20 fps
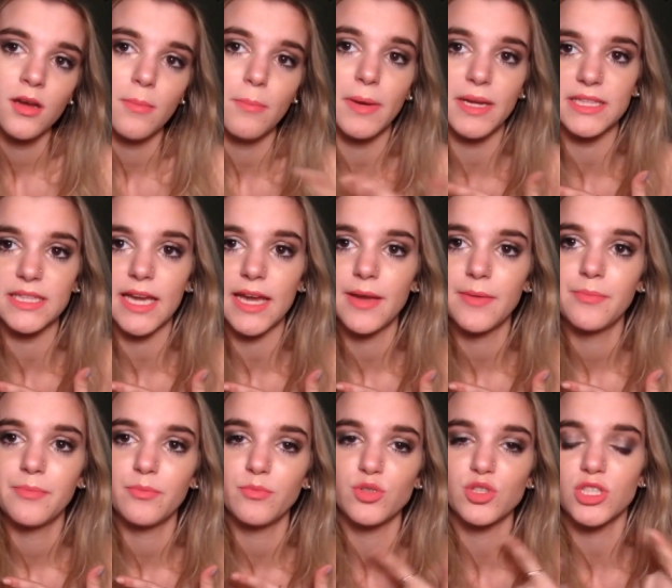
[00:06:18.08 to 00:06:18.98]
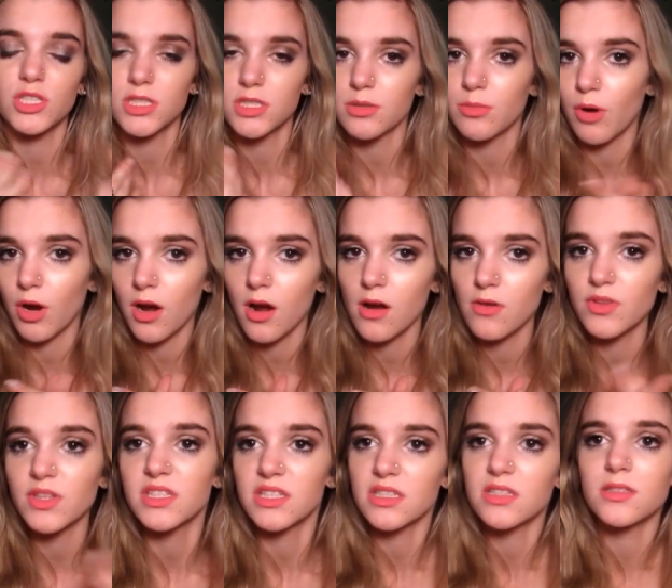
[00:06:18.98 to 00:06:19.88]
Monday, which is tomorrow.
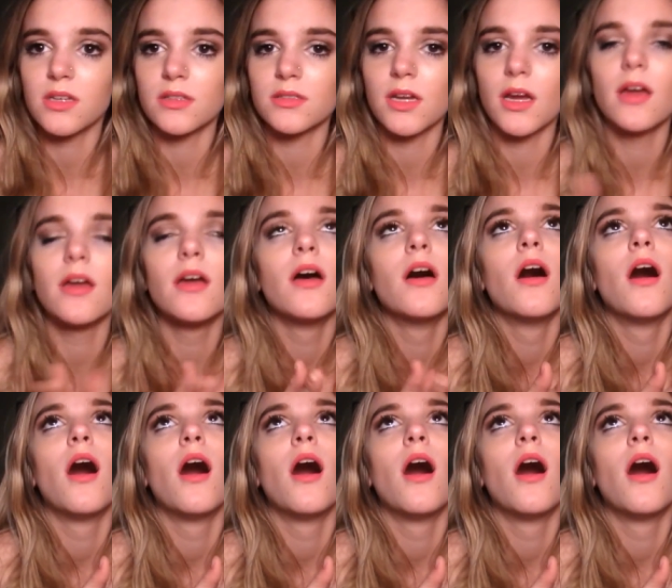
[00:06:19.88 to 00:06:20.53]
This is Sunday.